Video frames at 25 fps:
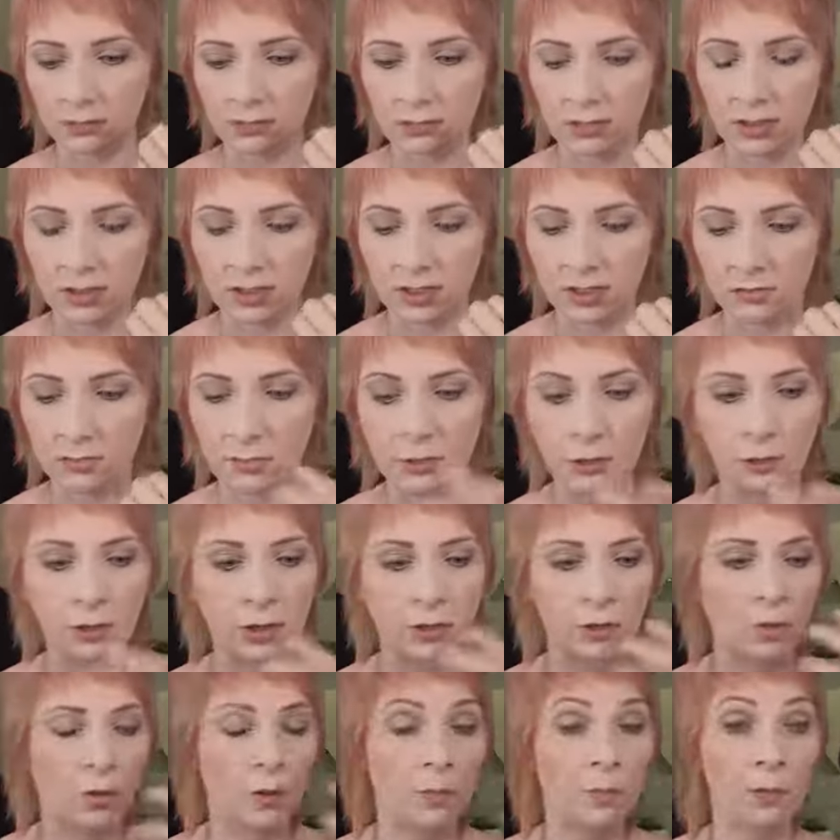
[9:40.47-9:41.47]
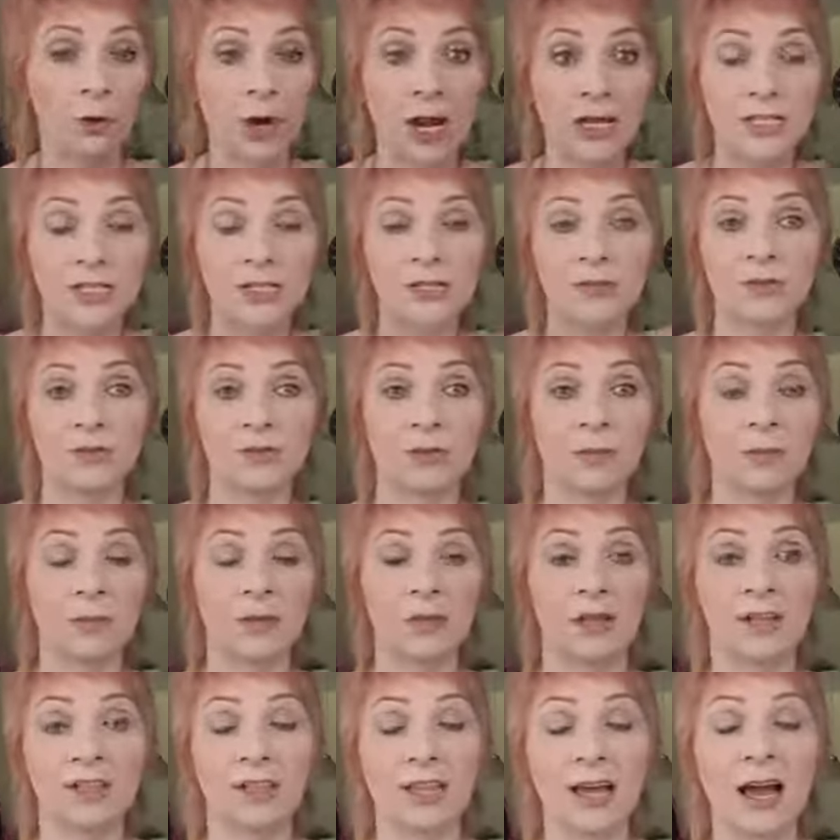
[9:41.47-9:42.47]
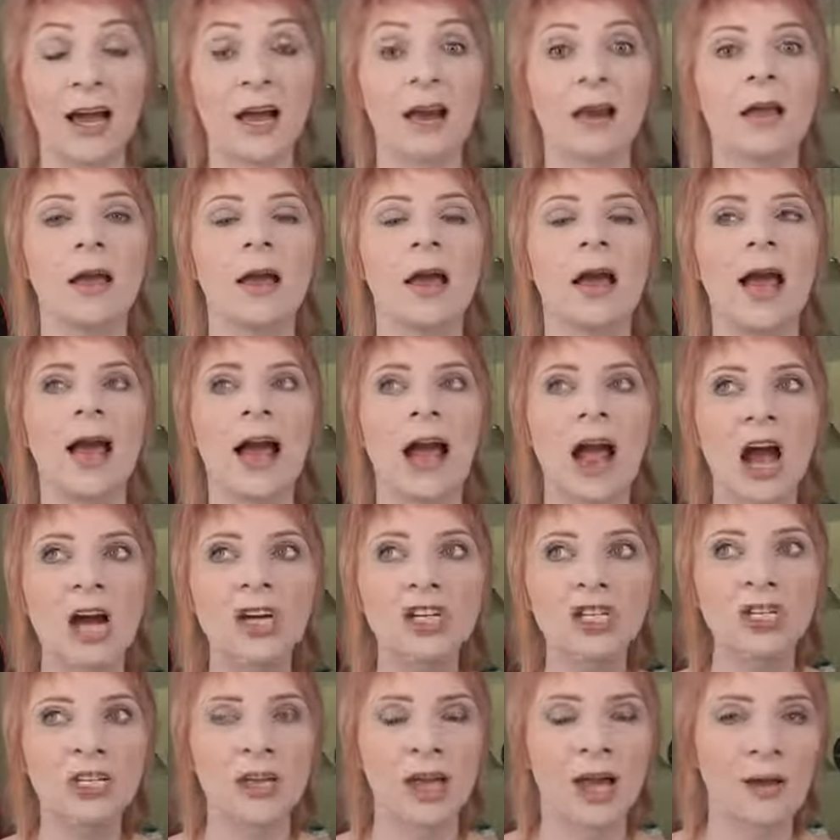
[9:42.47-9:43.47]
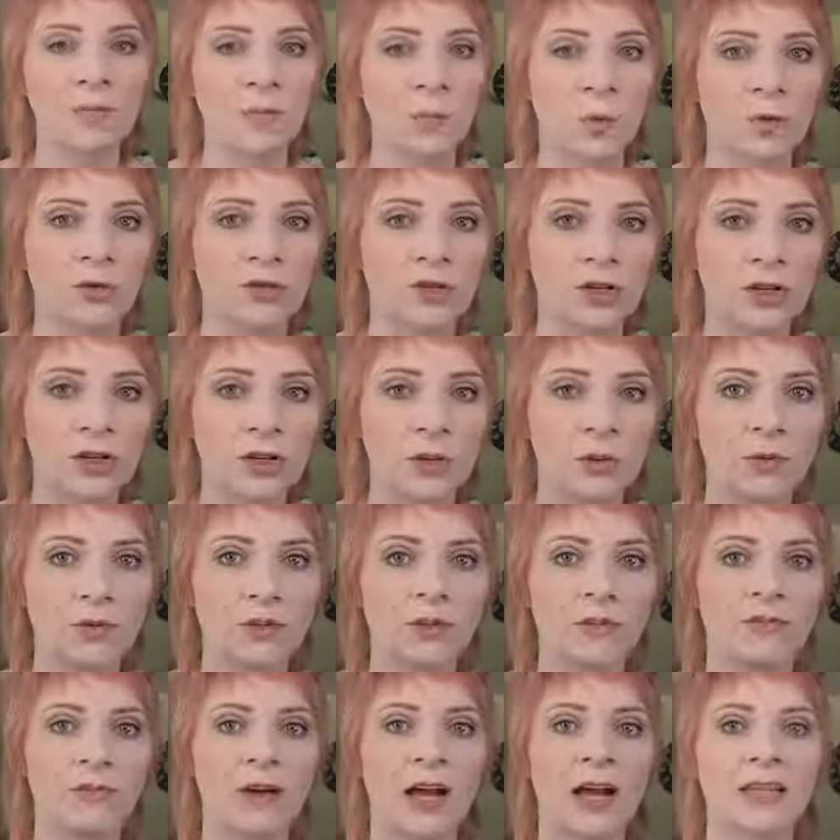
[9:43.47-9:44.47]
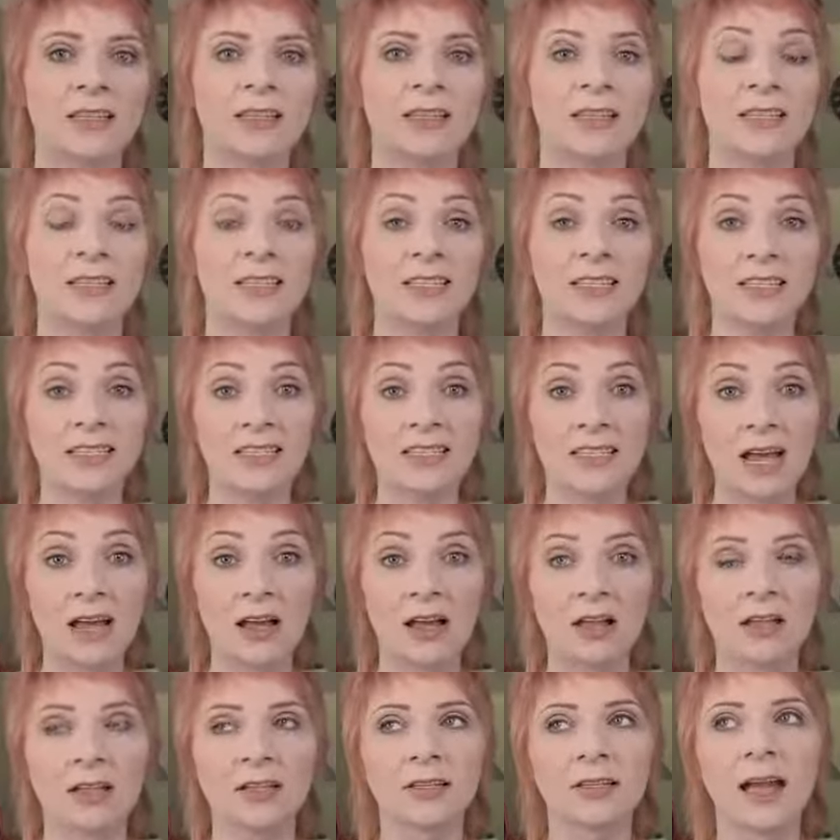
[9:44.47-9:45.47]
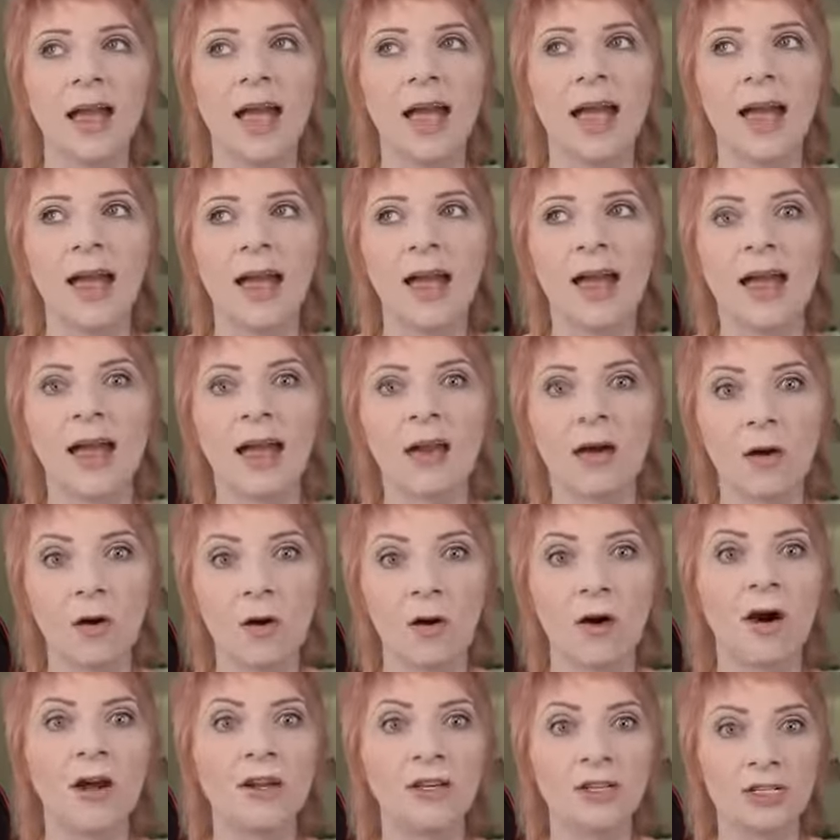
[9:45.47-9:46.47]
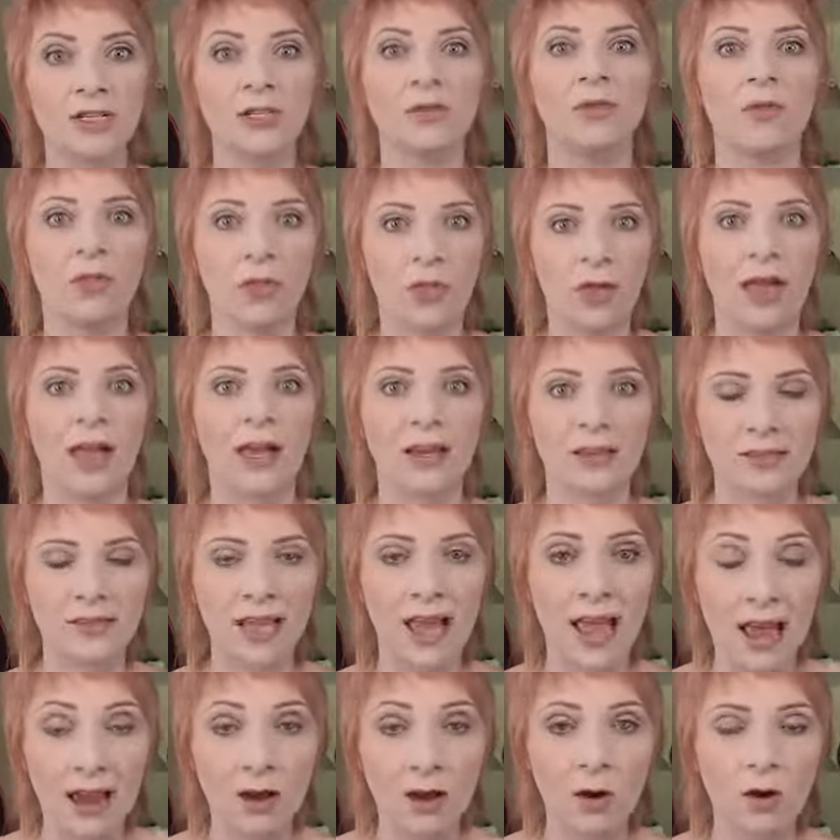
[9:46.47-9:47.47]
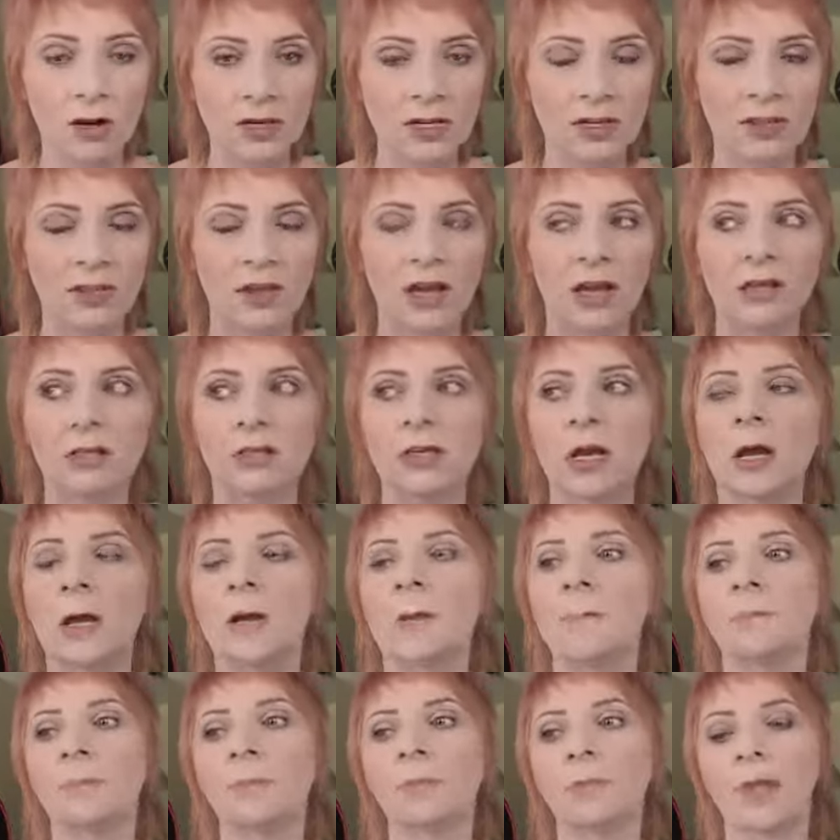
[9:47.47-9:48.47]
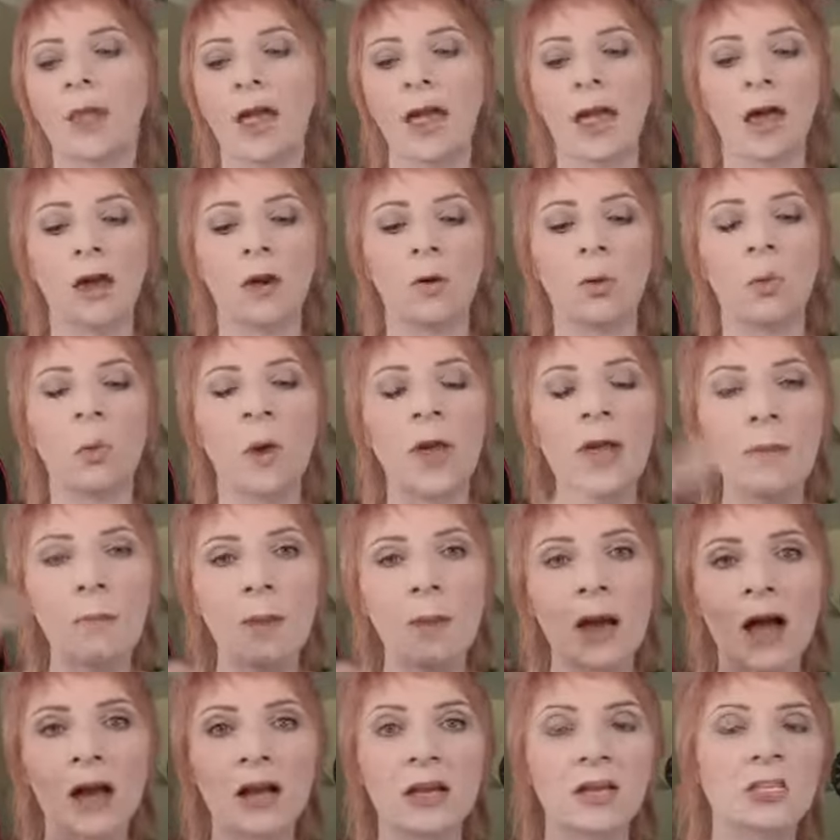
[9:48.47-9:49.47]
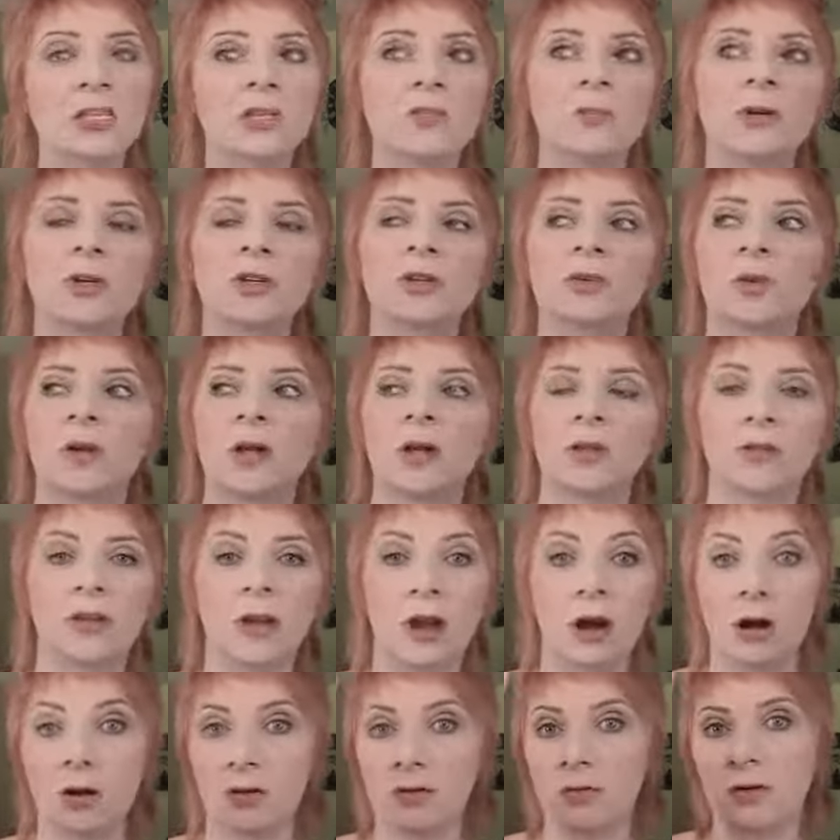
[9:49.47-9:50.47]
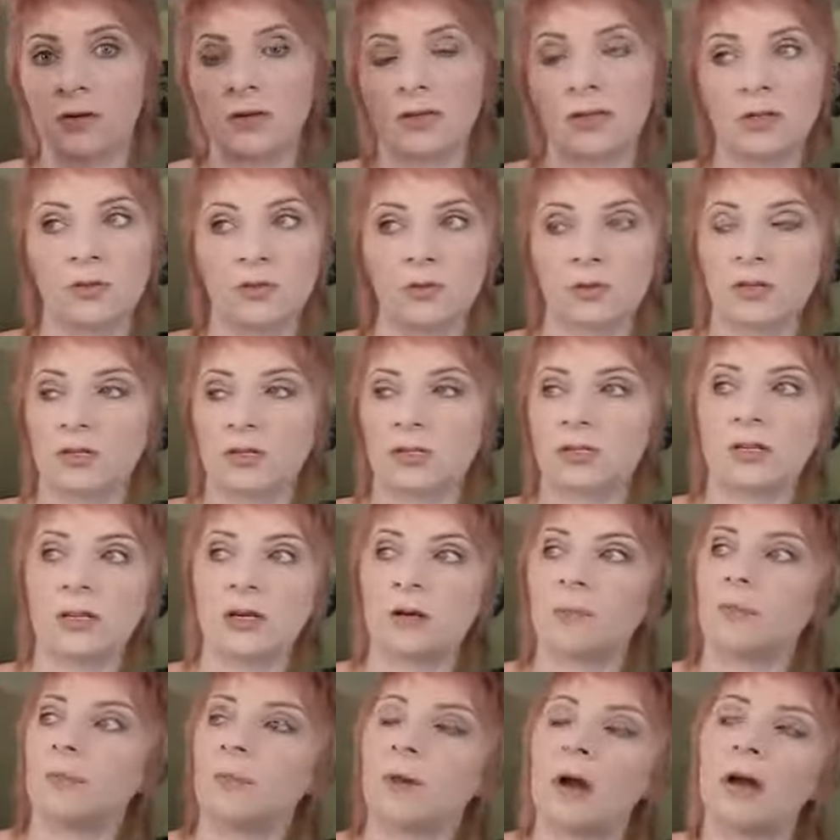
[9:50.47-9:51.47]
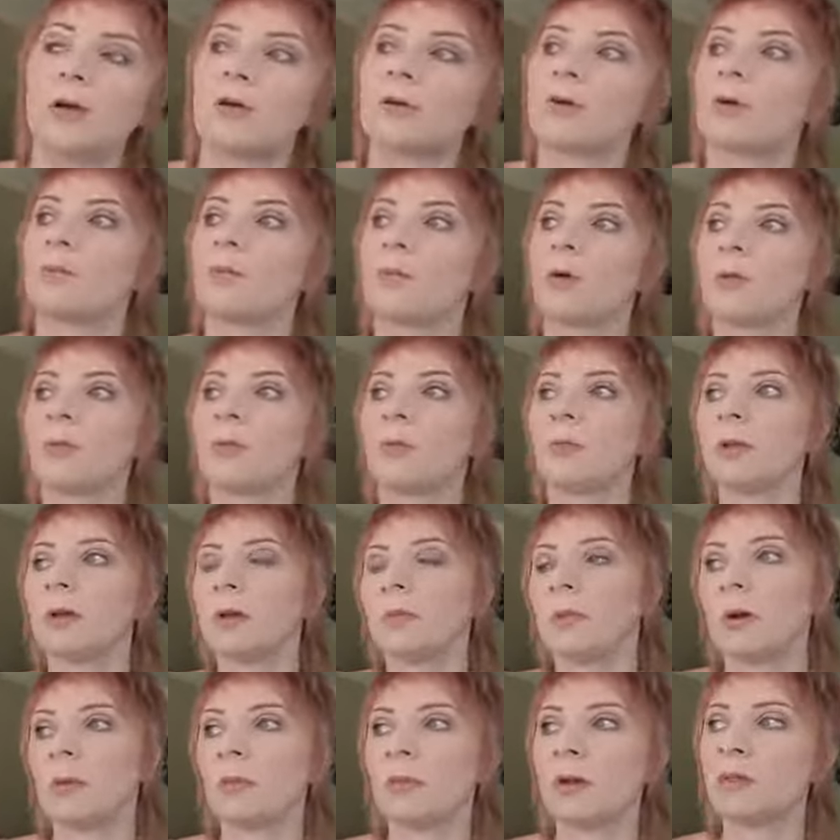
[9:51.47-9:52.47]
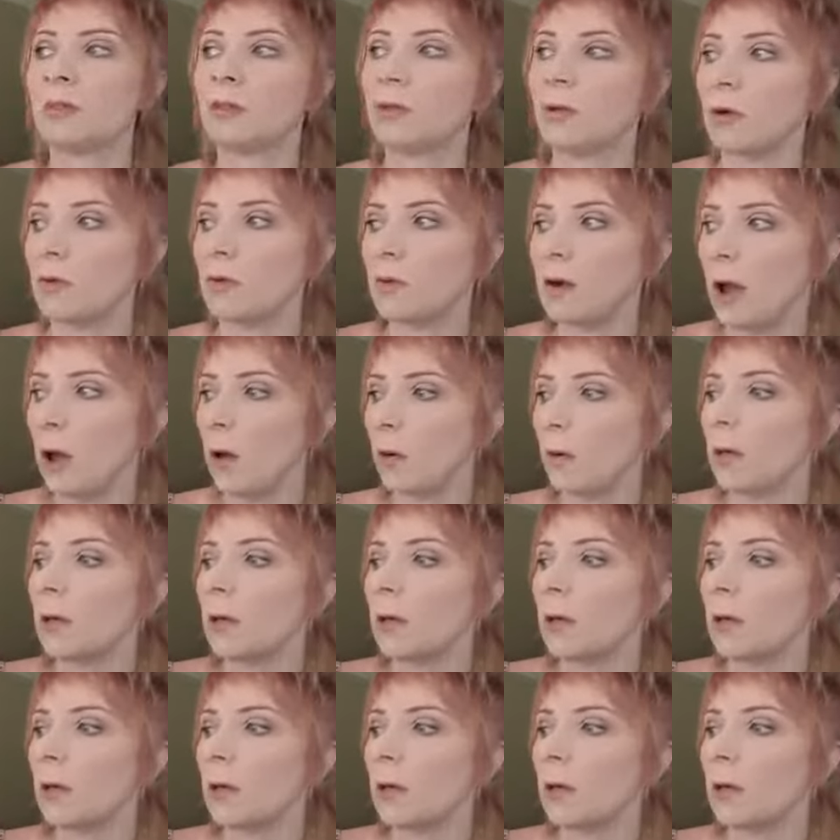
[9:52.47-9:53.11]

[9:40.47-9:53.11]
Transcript: spirit or presence or something like that, actually had more to do with the fact that these cells hang on to things. They hang on to things. And way back in spiritual healthcare, this was, probably about a month ago now,